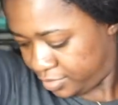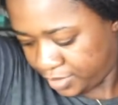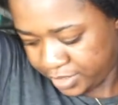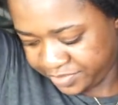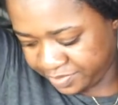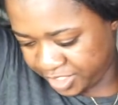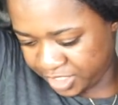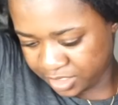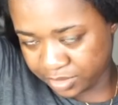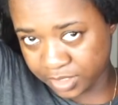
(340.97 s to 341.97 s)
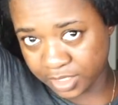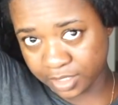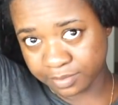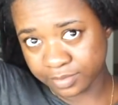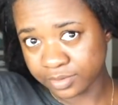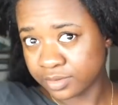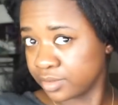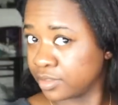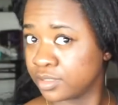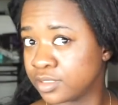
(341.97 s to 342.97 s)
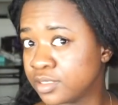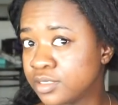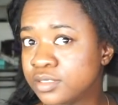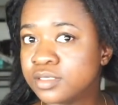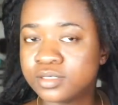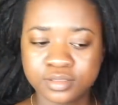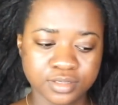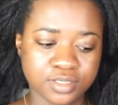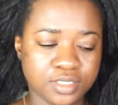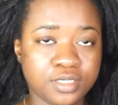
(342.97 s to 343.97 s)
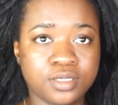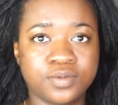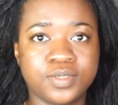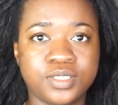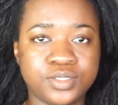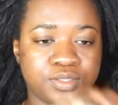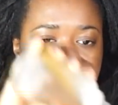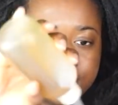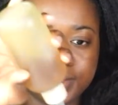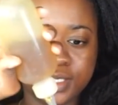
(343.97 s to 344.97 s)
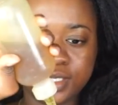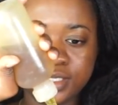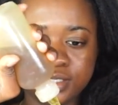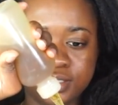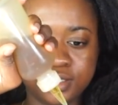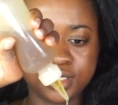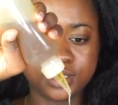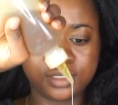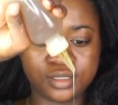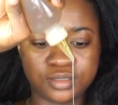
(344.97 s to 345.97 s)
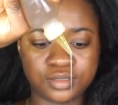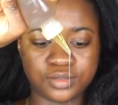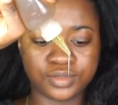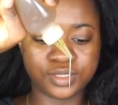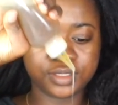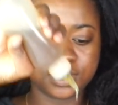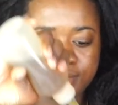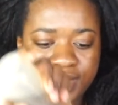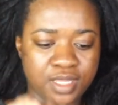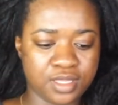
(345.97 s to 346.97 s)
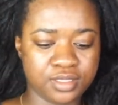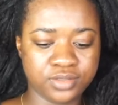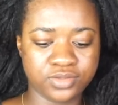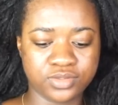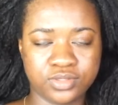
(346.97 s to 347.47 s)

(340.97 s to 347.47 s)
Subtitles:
that's my shower cap. So now I'm going to apply the oils to my end,